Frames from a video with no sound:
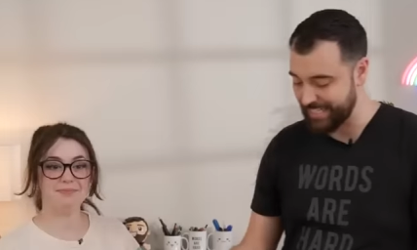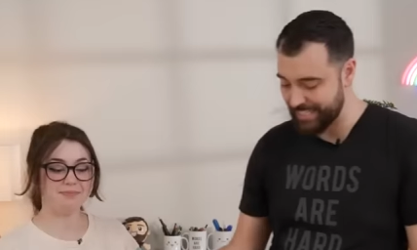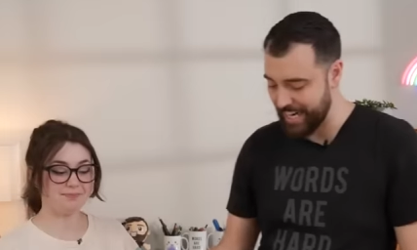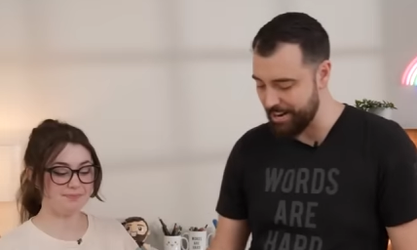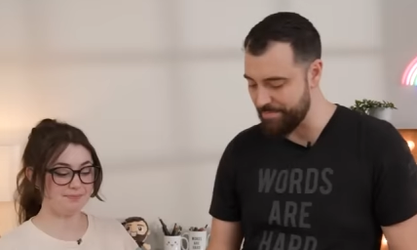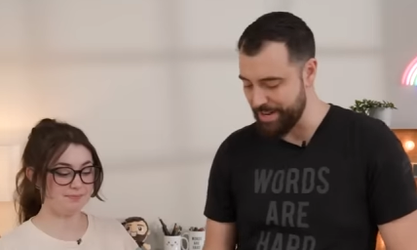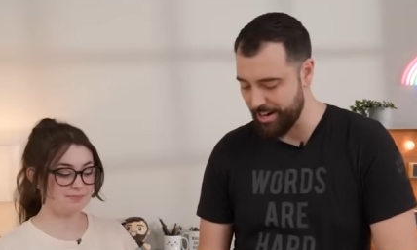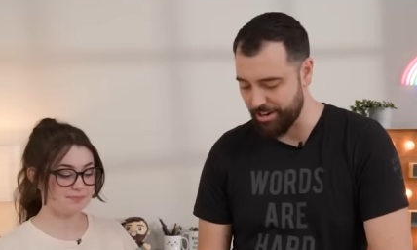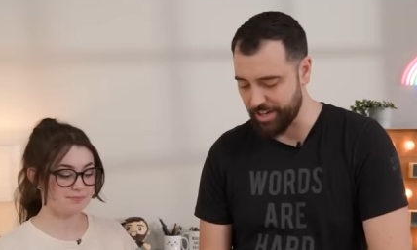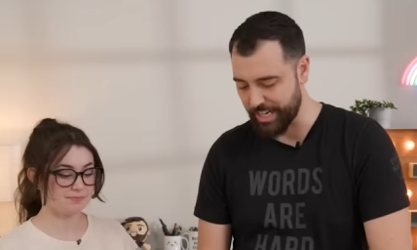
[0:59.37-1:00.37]
Speaker 1: this is kind of
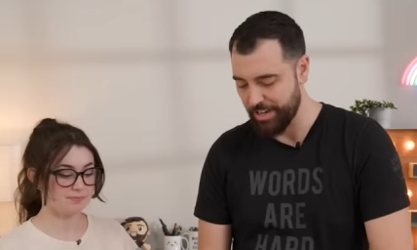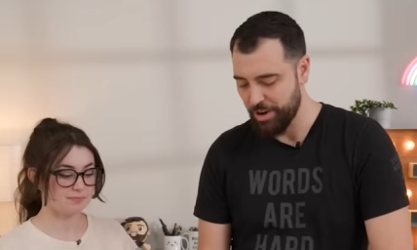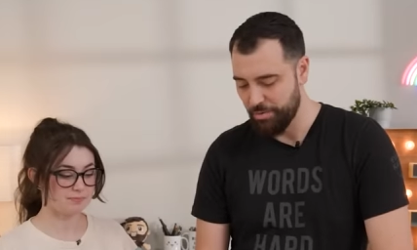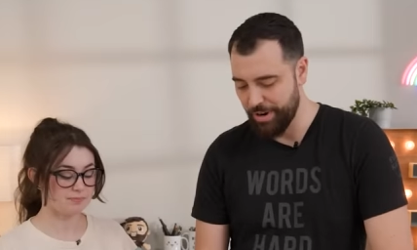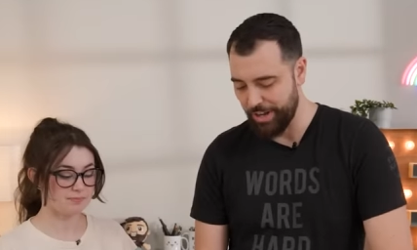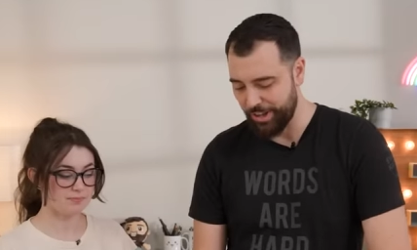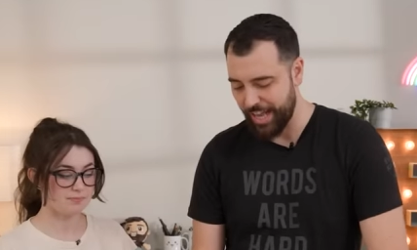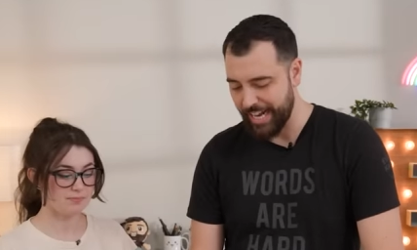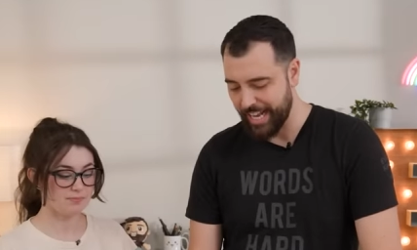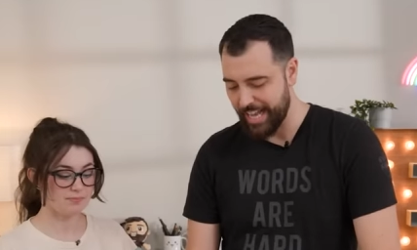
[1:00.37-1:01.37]
mirrory. Will,
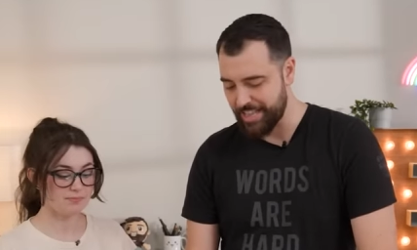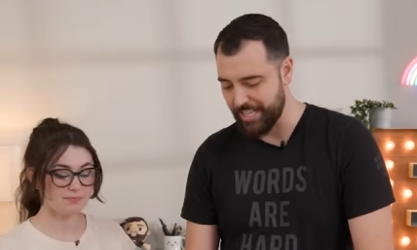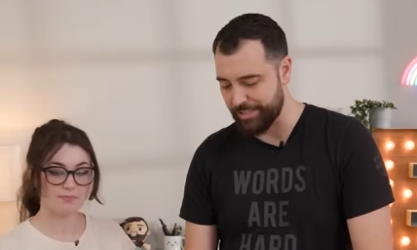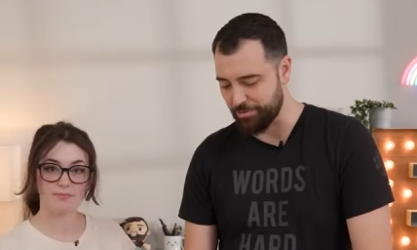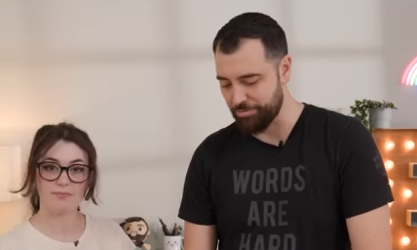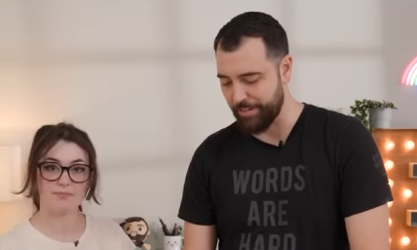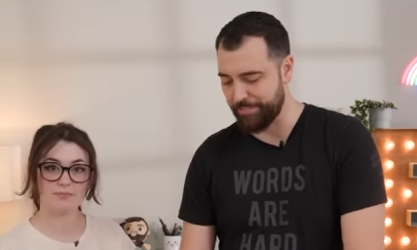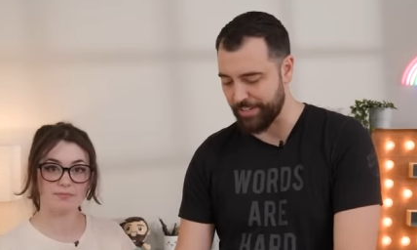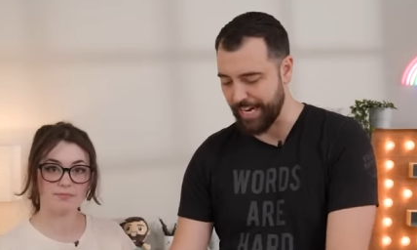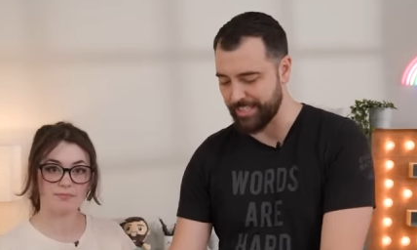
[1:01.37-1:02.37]
like, this
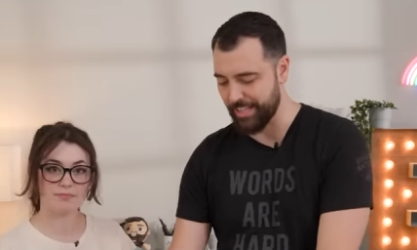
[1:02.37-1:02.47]
reflect